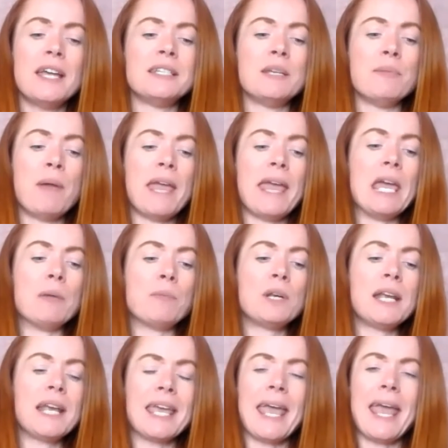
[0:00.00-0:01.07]
to be able to
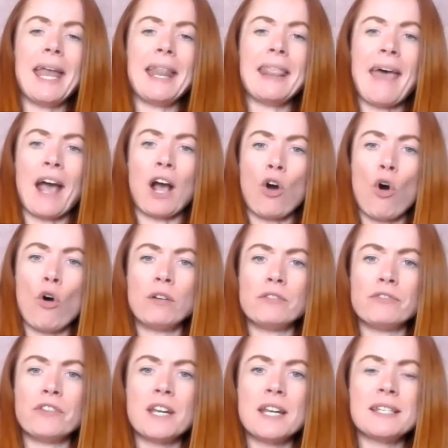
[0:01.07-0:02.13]
gain that
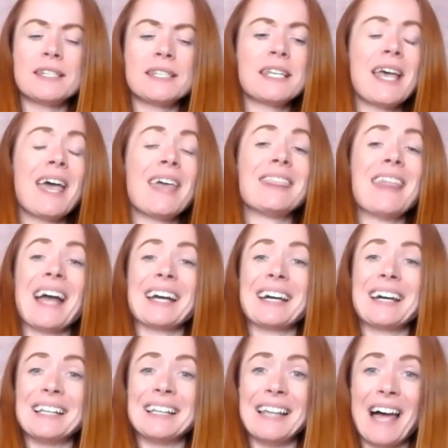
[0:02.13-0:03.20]
confidence, that
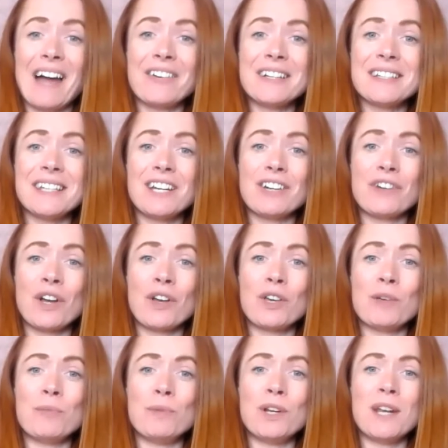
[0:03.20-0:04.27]
clarity around
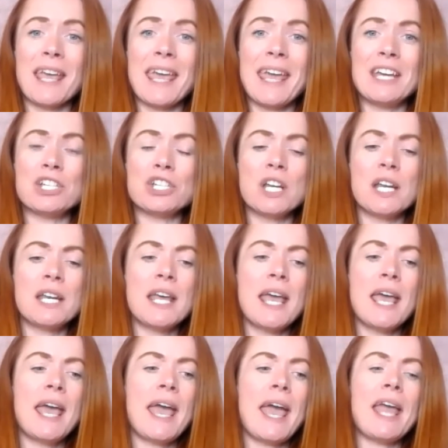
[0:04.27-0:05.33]
communication
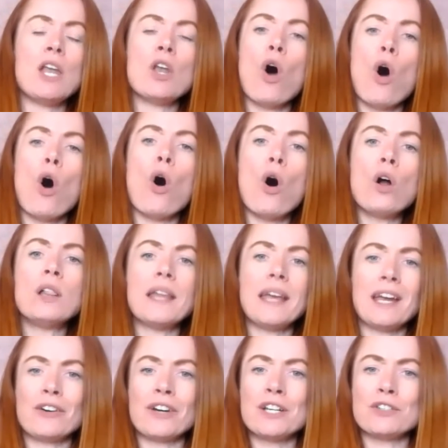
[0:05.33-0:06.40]
in all
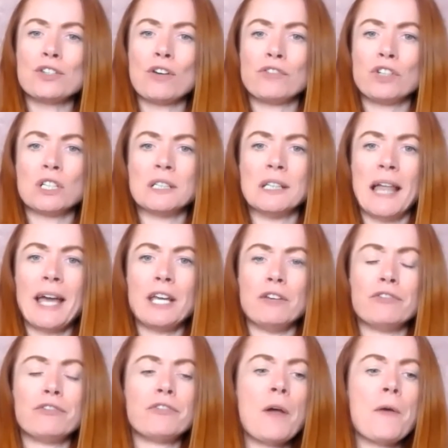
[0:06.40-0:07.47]
areas of your
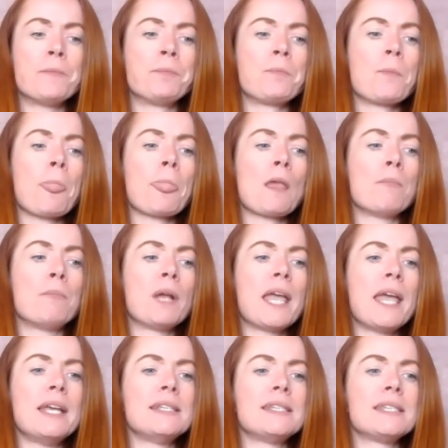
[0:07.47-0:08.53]
life.
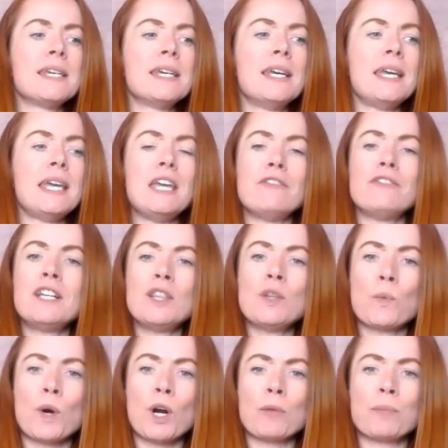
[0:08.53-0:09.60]
Because even in the
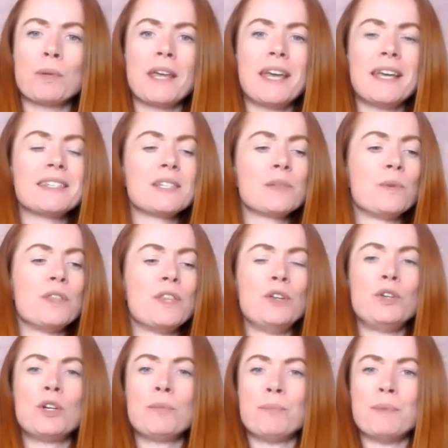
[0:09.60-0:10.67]
workplace, within
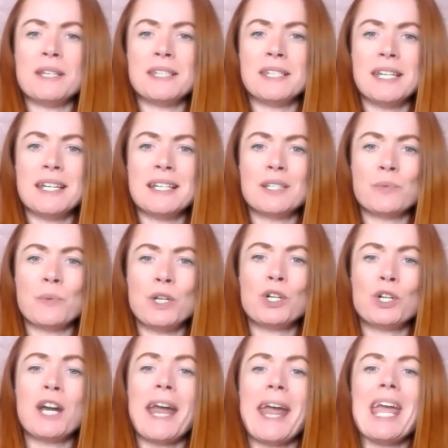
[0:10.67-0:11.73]
your business, when
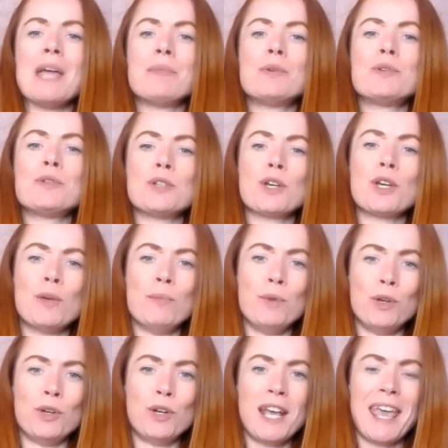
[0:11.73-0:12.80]
you're able to
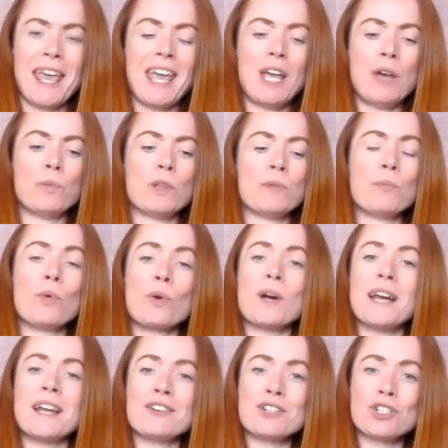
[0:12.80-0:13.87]
communicate with more
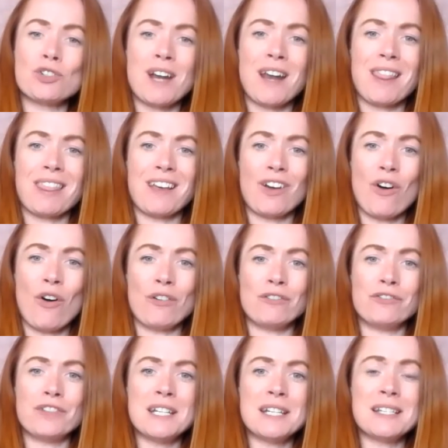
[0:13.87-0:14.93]
inner strength and
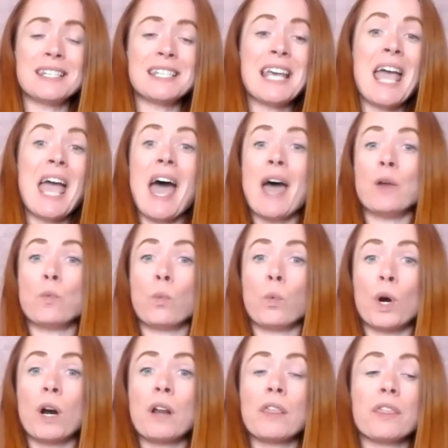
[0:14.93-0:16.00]
confidence and
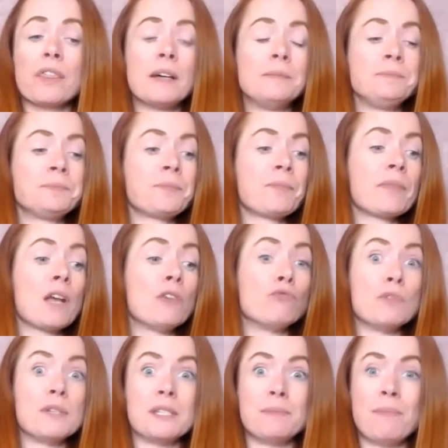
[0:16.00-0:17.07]
worth, and
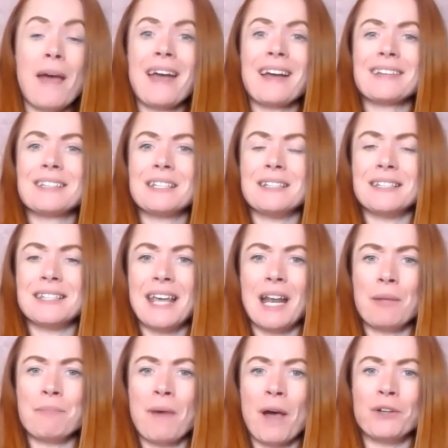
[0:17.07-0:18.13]
respect and
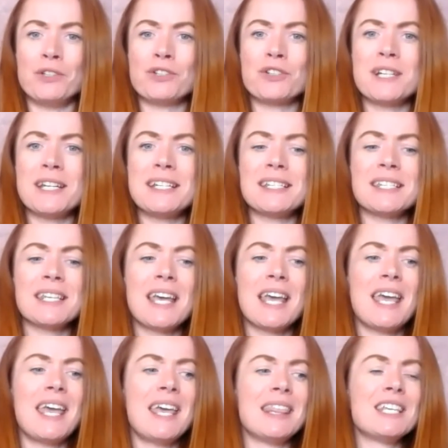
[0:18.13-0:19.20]
setting boundaries,
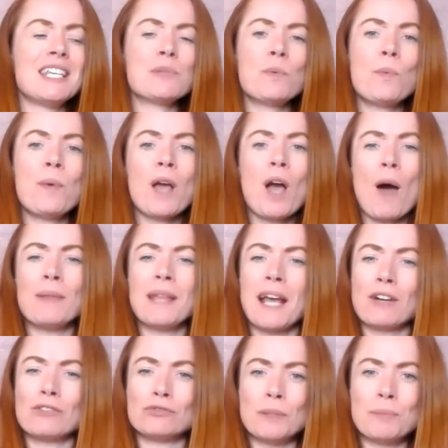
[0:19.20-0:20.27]
this will become like a
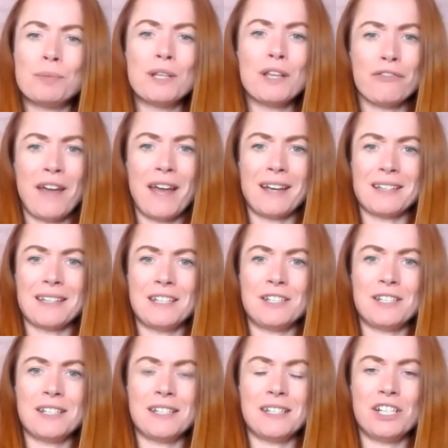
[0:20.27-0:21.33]
ripple effect
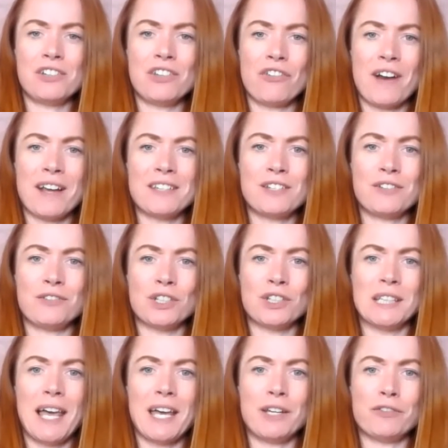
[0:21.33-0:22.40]
into you the rest of your
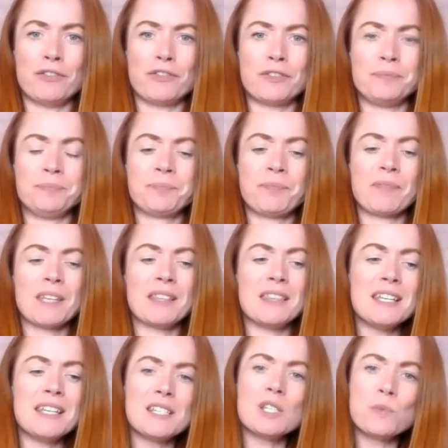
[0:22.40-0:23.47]
life.
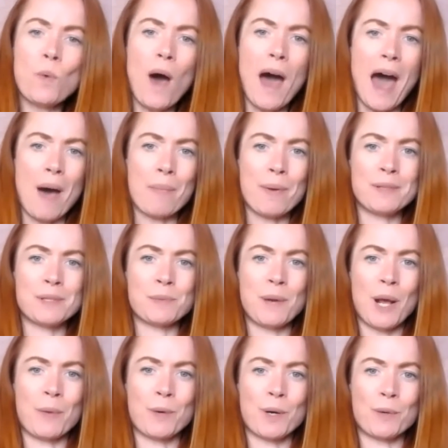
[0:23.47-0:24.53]
This is what happens when
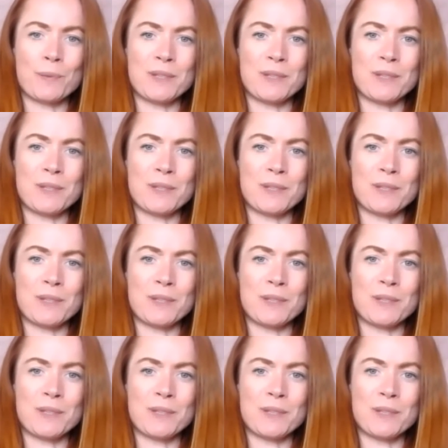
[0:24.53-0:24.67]
I work